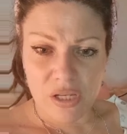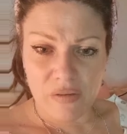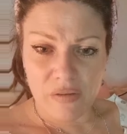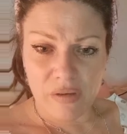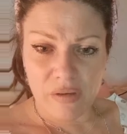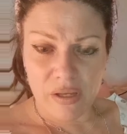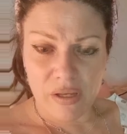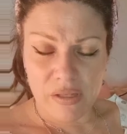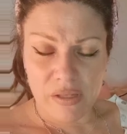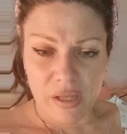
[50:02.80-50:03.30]

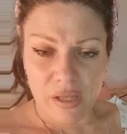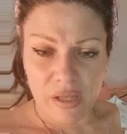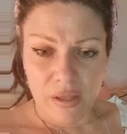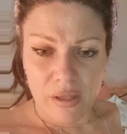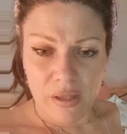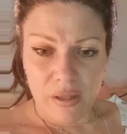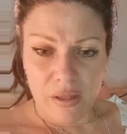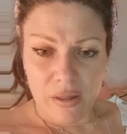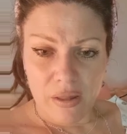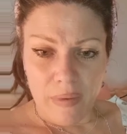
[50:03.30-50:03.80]
your eyes?
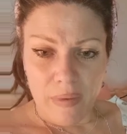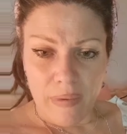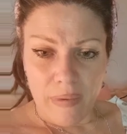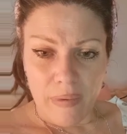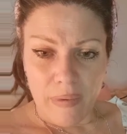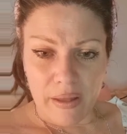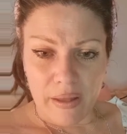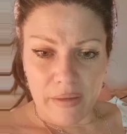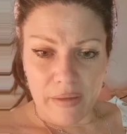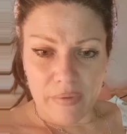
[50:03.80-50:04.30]

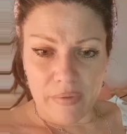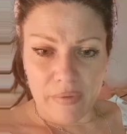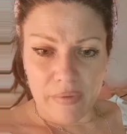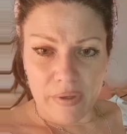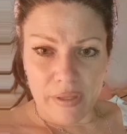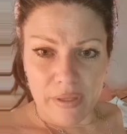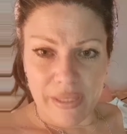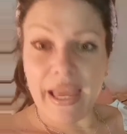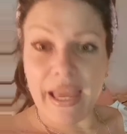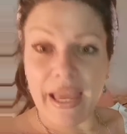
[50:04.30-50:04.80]
Like,
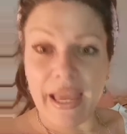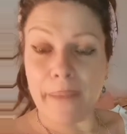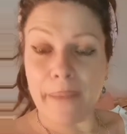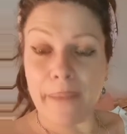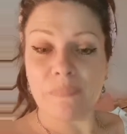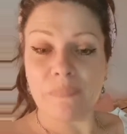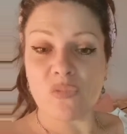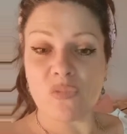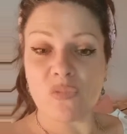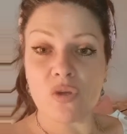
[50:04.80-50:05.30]
yeah,
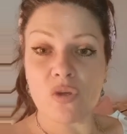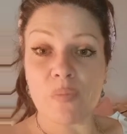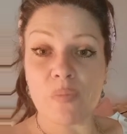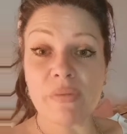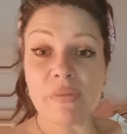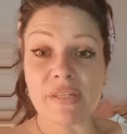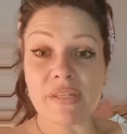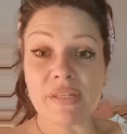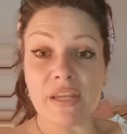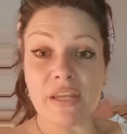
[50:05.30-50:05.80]
you
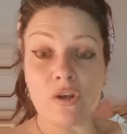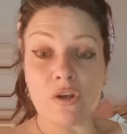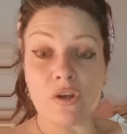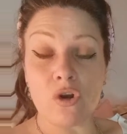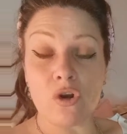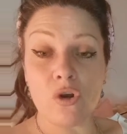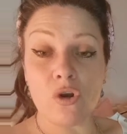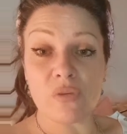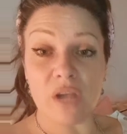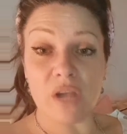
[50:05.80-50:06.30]
probably see an
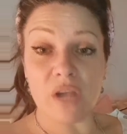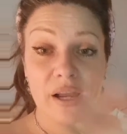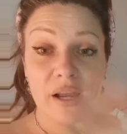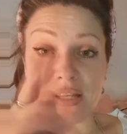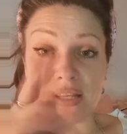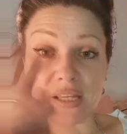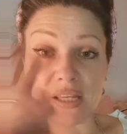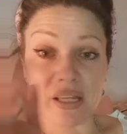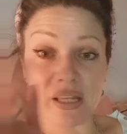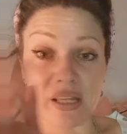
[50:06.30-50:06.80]
orb. I
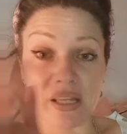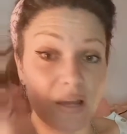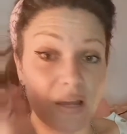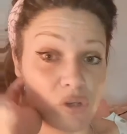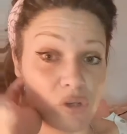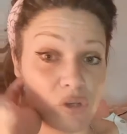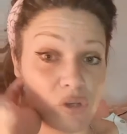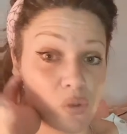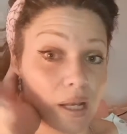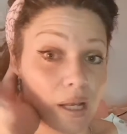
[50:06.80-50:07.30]
could get that
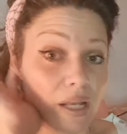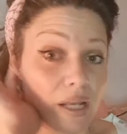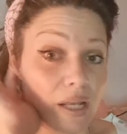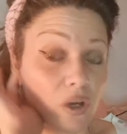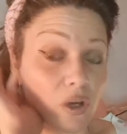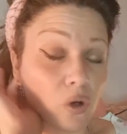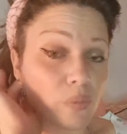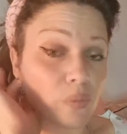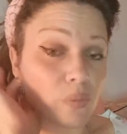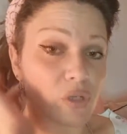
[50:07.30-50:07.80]
with twinkly
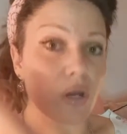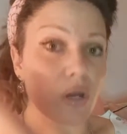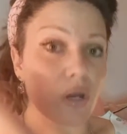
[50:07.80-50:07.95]
orbs,